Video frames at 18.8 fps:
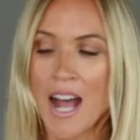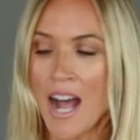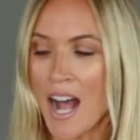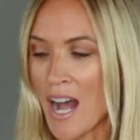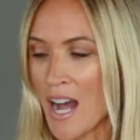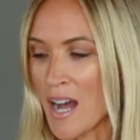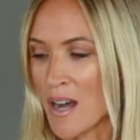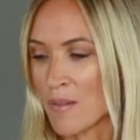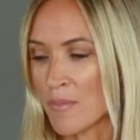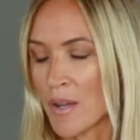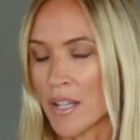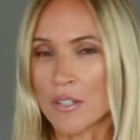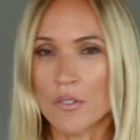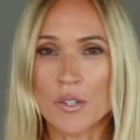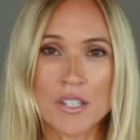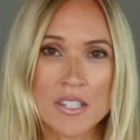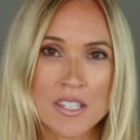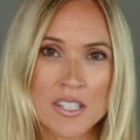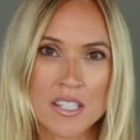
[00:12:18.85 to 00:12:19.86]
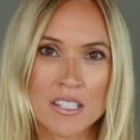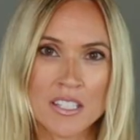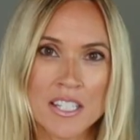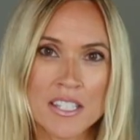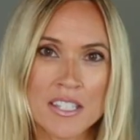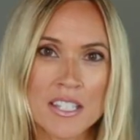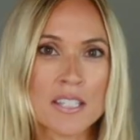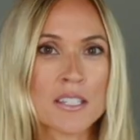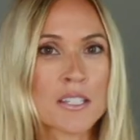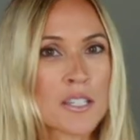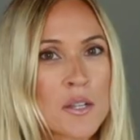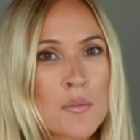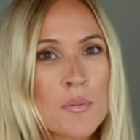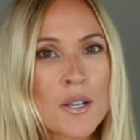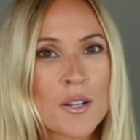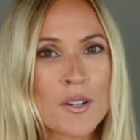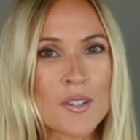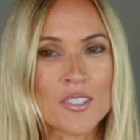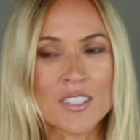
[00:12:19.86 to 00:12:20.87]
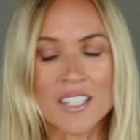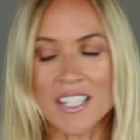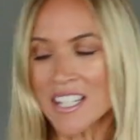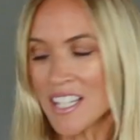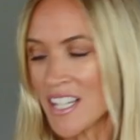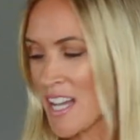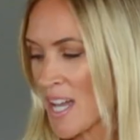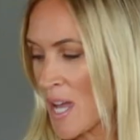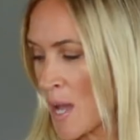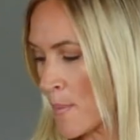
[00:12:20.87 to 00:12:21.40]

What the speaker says: I know it still is a little bit early,